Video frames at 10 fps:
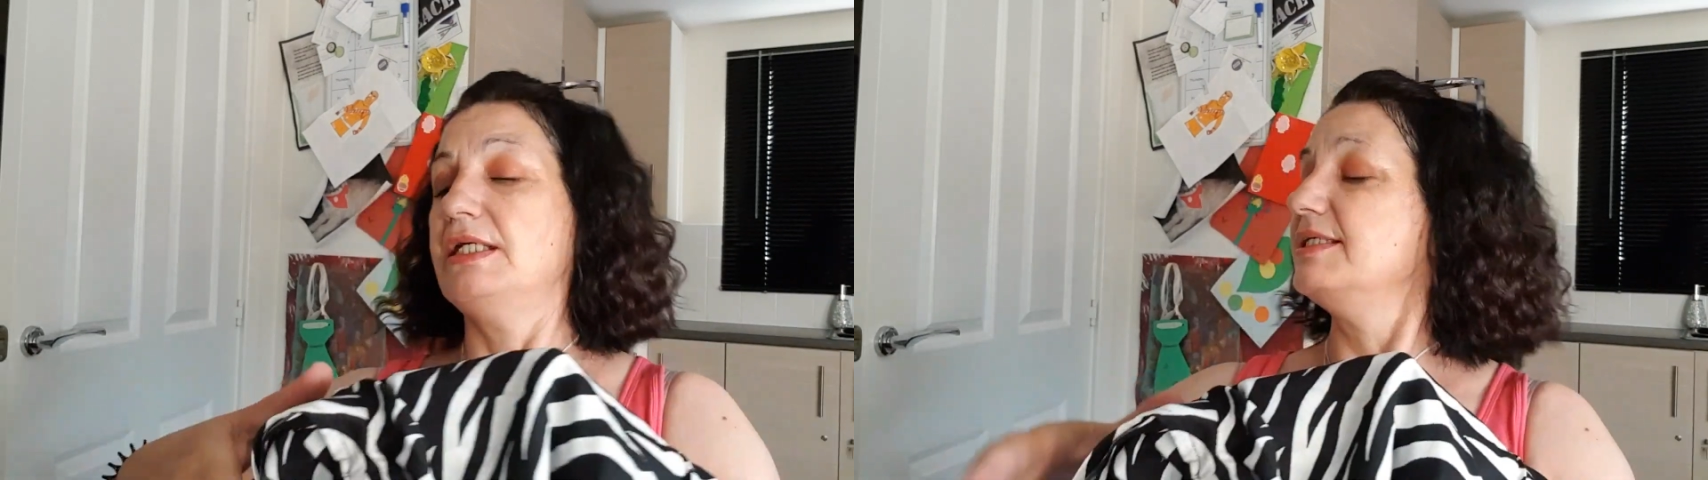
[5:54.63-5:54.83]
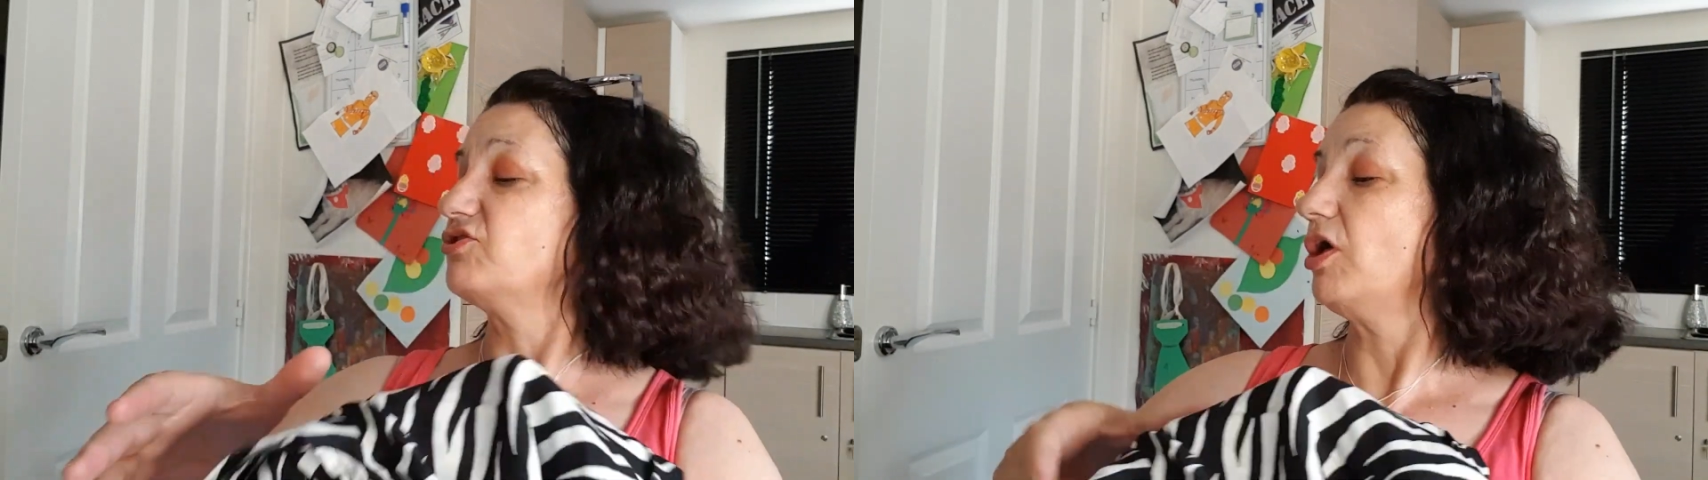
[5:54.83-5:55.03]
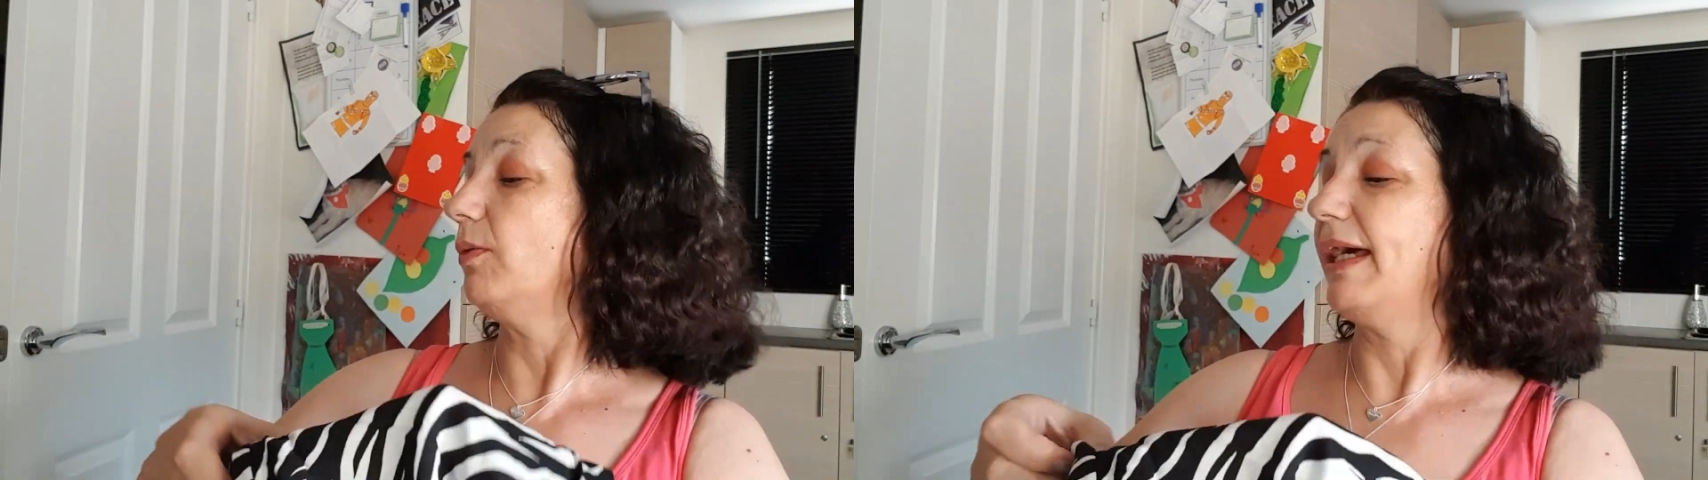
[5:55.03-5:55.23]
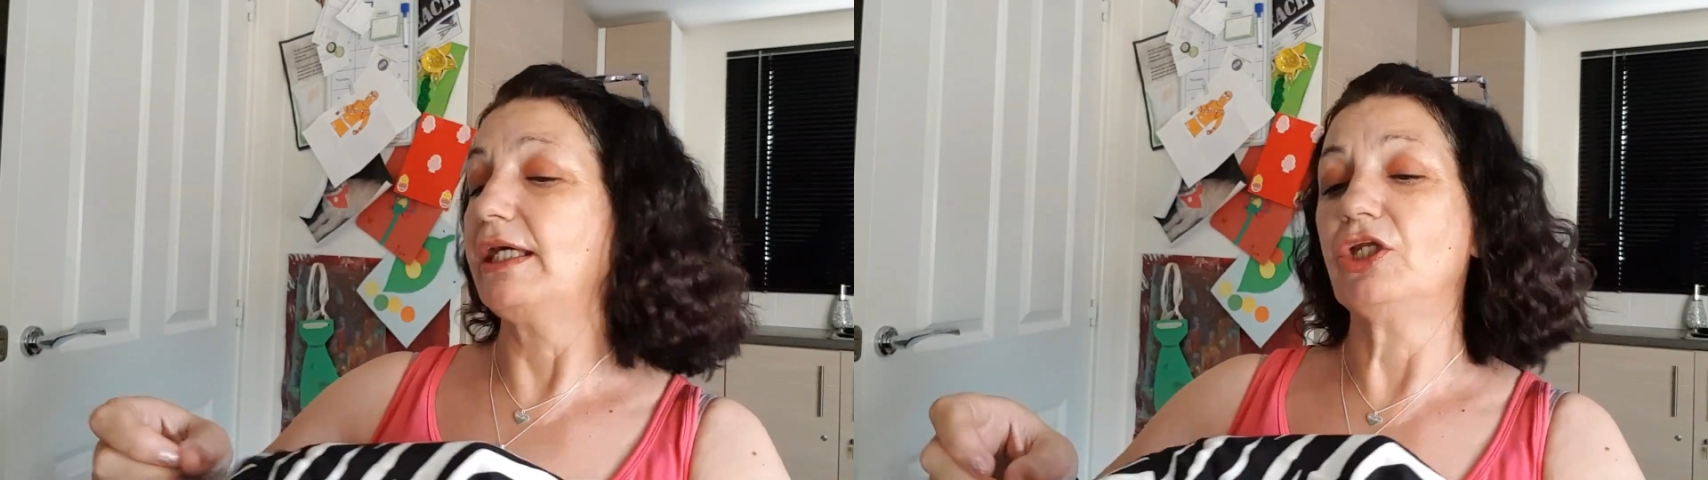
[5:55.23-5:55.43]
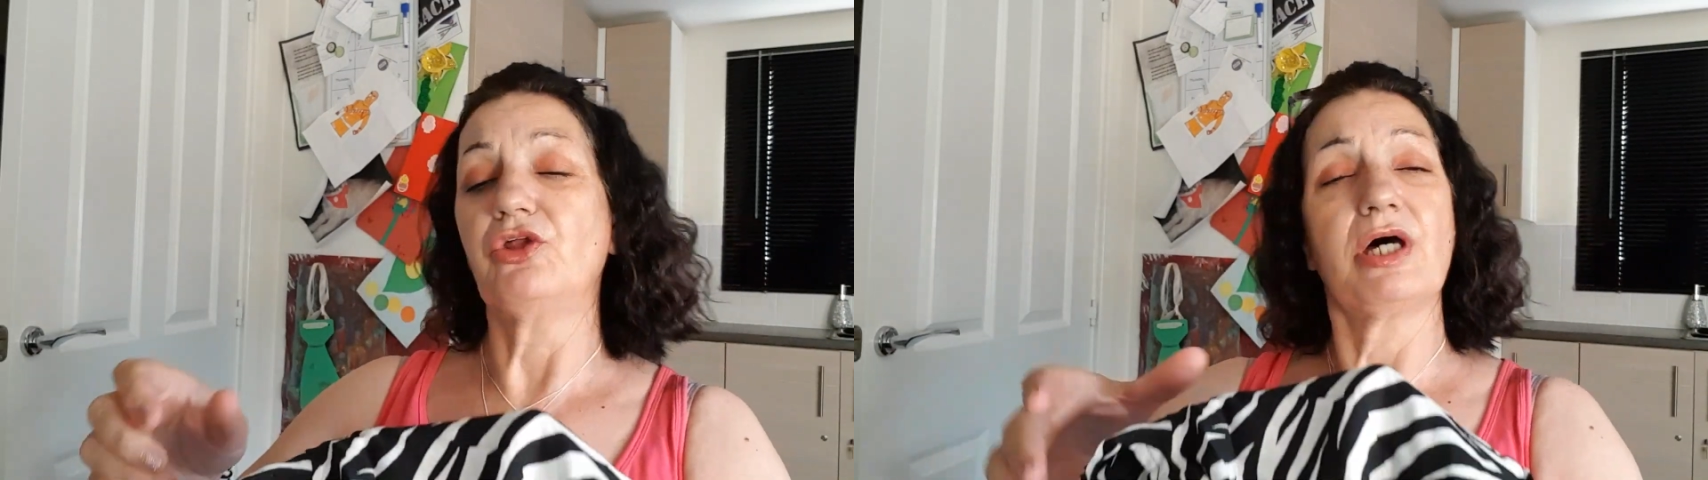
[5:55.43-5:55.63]
Straight away I
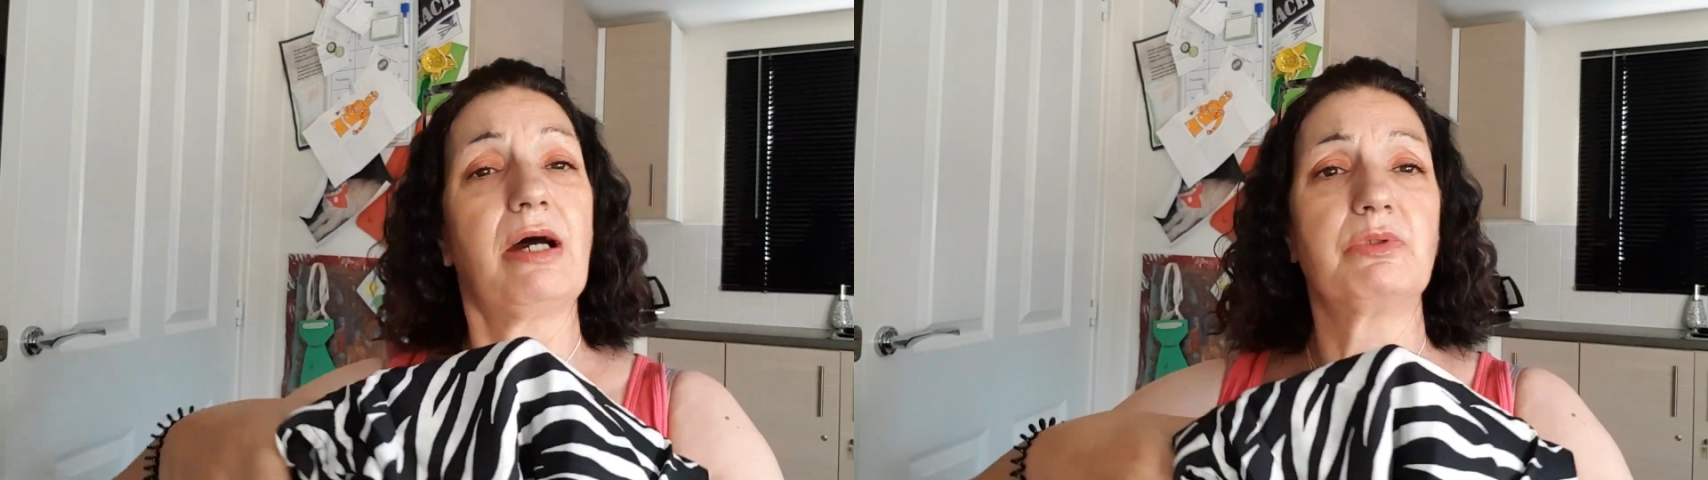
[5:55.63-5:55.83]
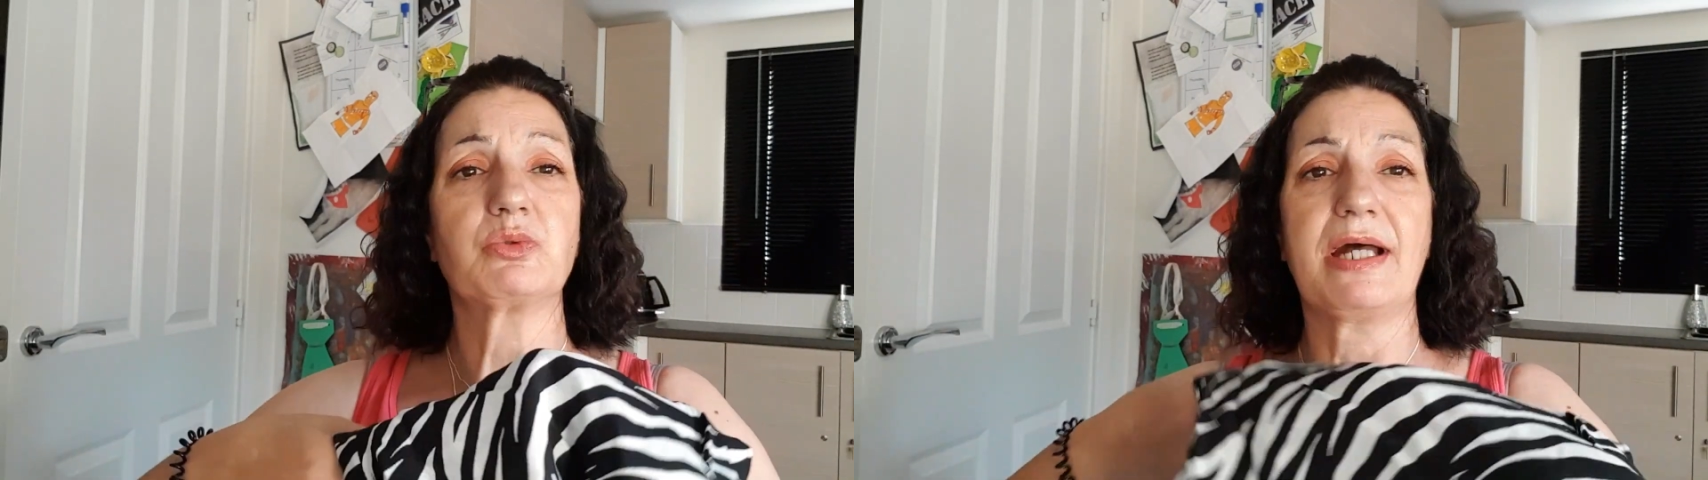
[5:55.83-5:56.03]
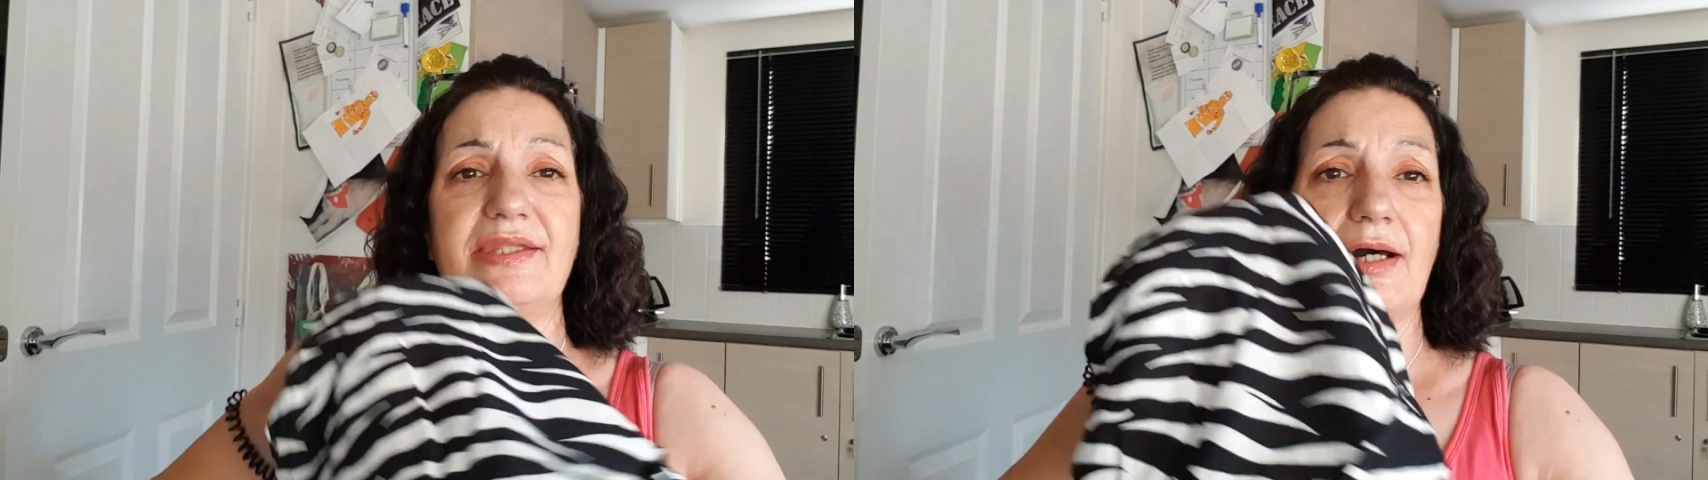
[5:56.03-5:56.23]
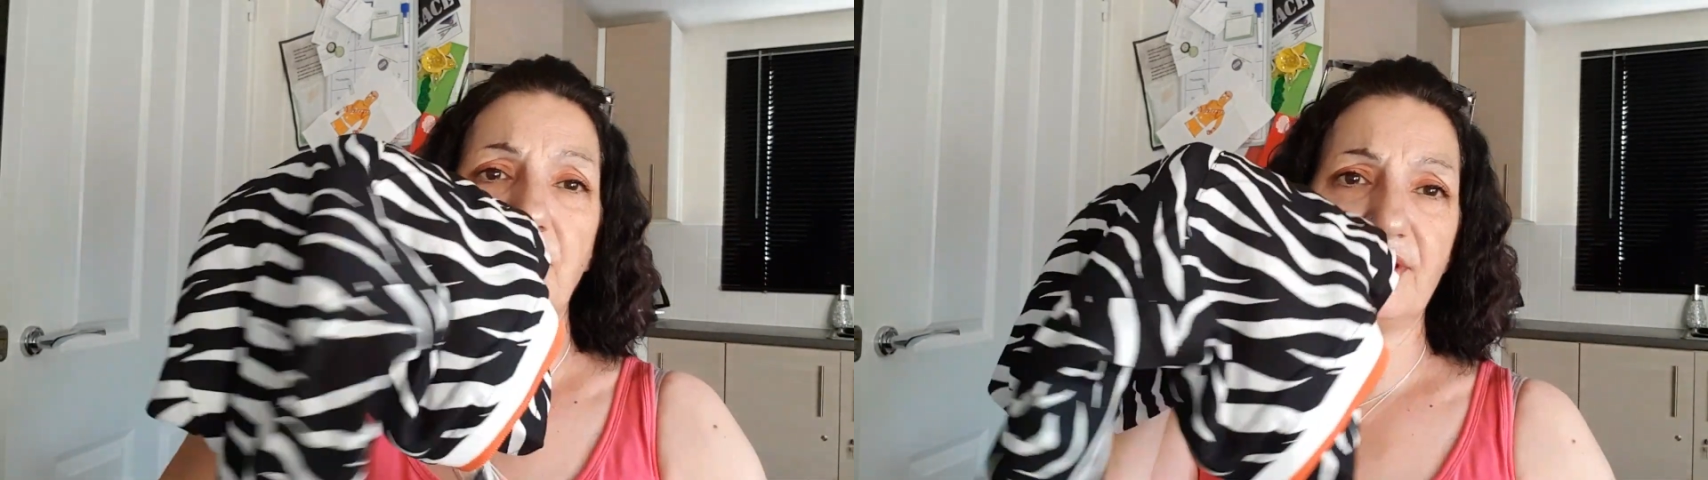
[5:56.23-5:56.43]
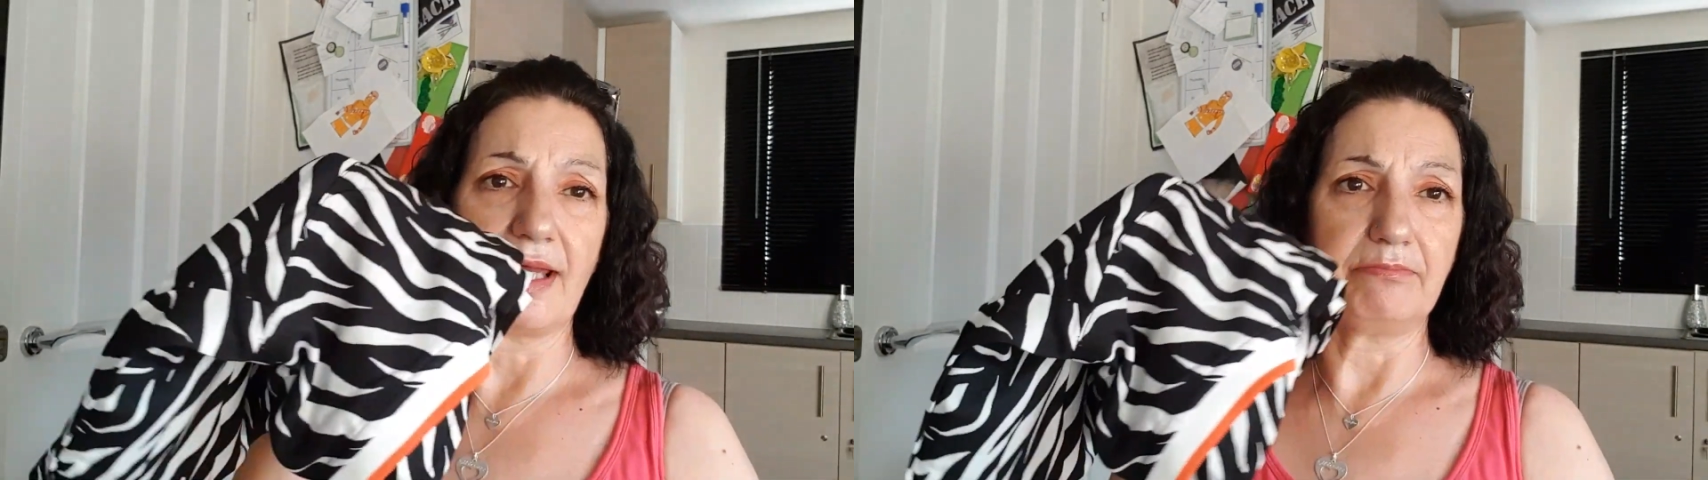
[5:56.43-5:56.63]
know that I would wear that
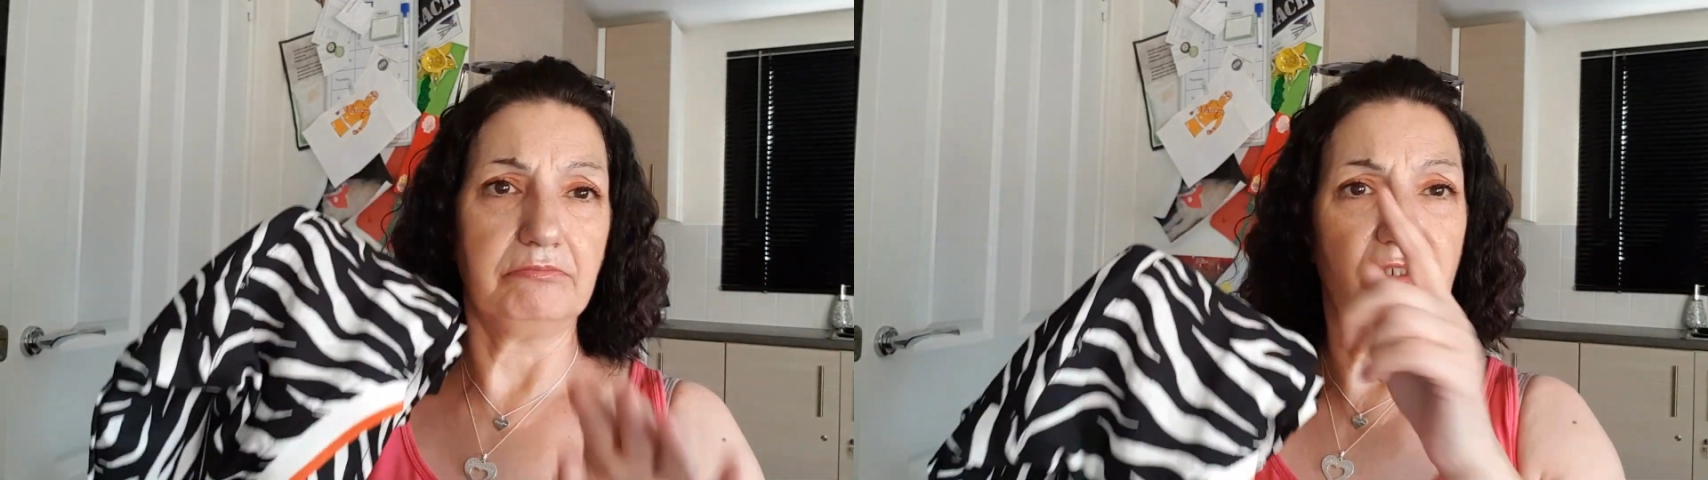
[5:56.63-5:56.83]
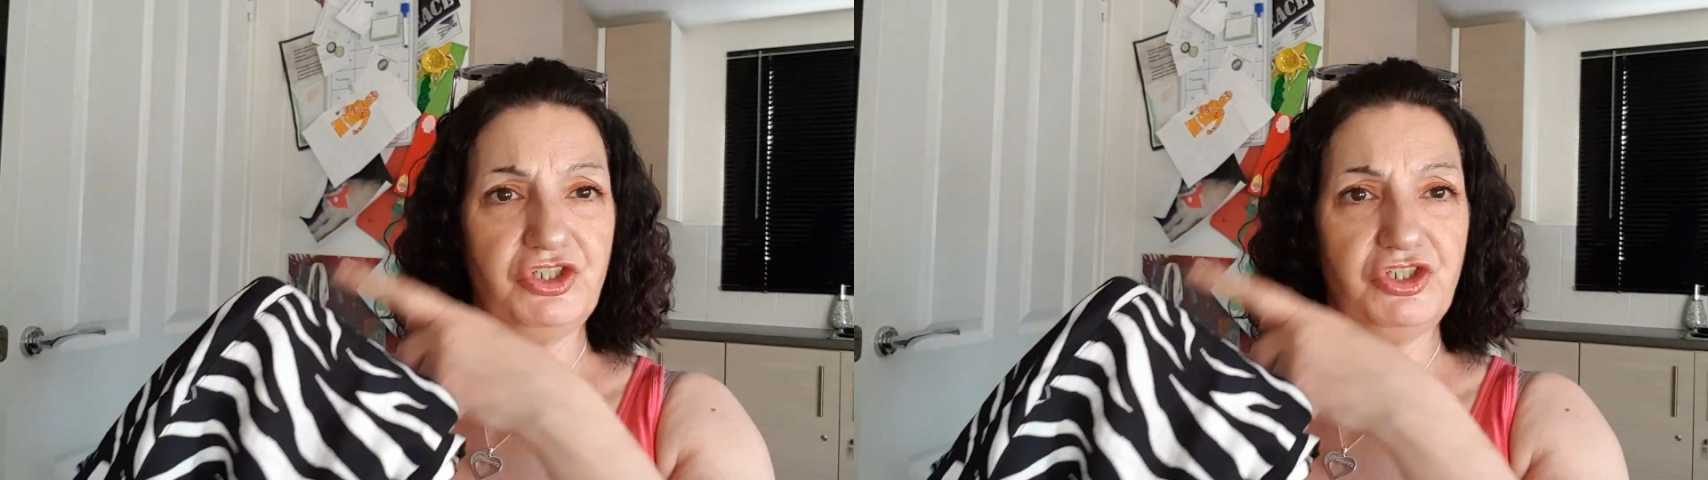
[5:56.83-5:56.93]
with them